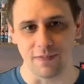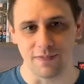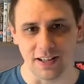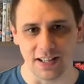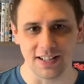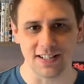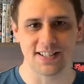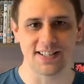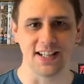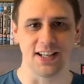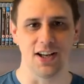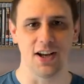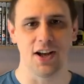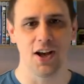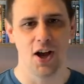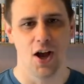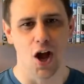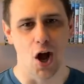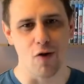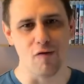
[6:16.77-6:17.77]
Villain's still a
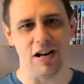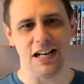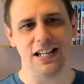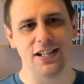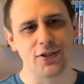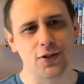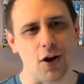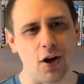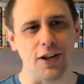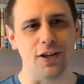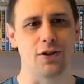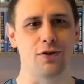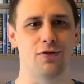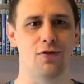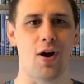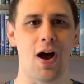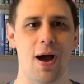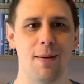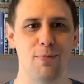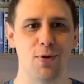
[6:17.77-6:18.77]
really solid
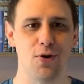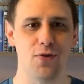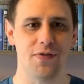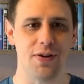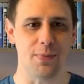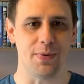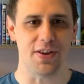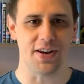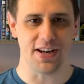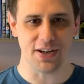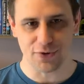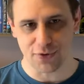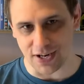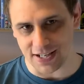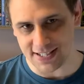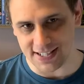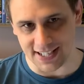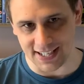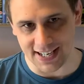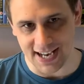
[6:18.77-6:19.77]
crime movie with an
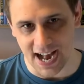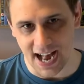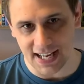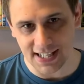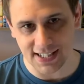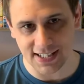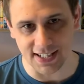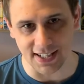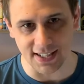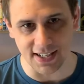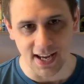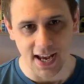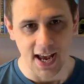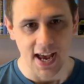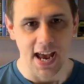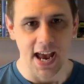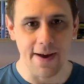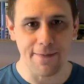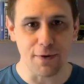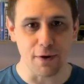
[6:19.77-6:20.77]
interesting cast, and
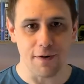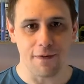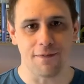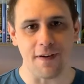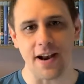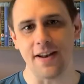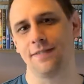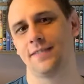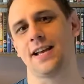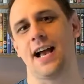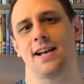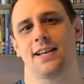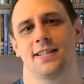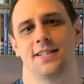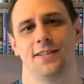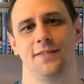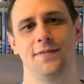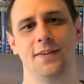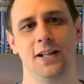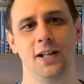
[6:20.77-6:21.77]
if you're a fan of
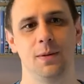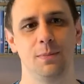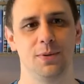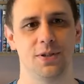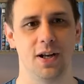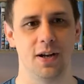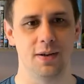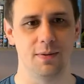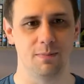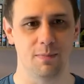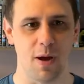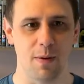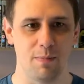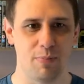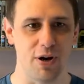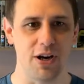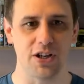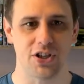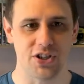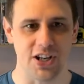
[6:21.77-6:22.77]
gangster films and
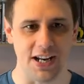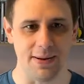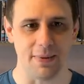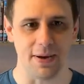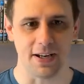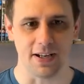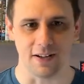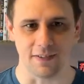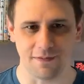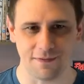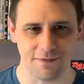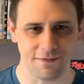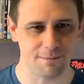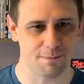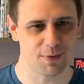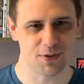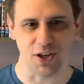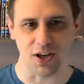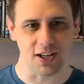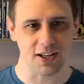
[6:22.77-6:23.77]
British cinema, you'll
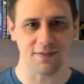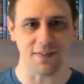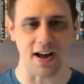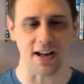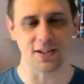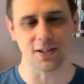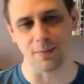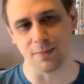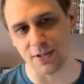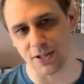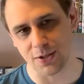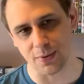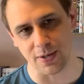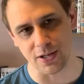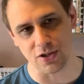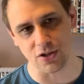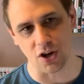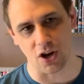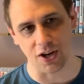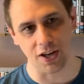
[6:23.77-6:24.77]
certainly find something to
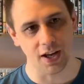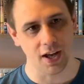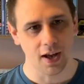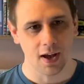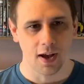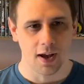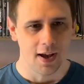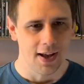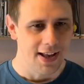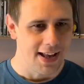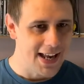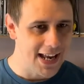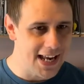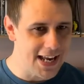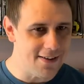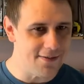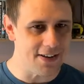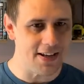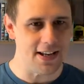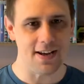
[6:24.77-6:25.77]
enjoy,
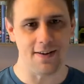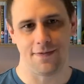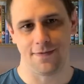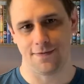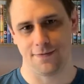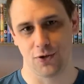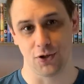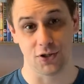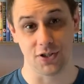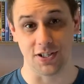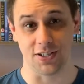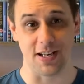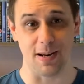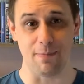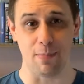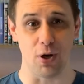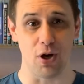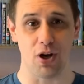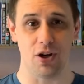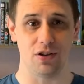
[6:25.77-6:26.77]
even if just to see
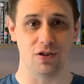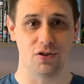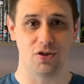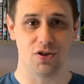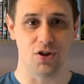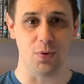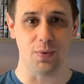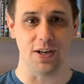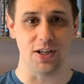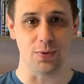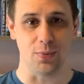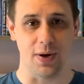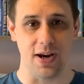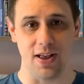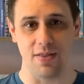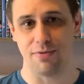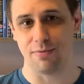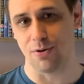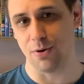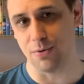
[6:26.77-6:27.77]
Burton chewing his
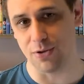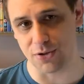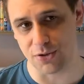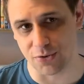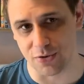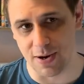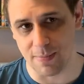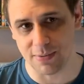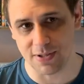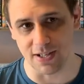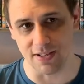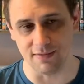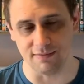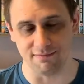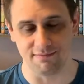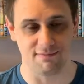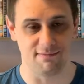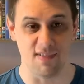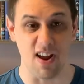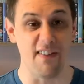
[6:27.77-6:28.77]
way through the script
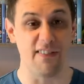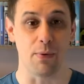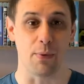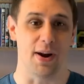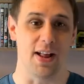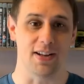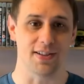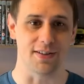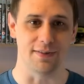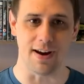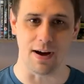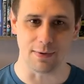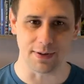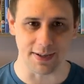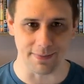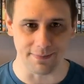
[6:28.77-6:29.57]
and everyone else around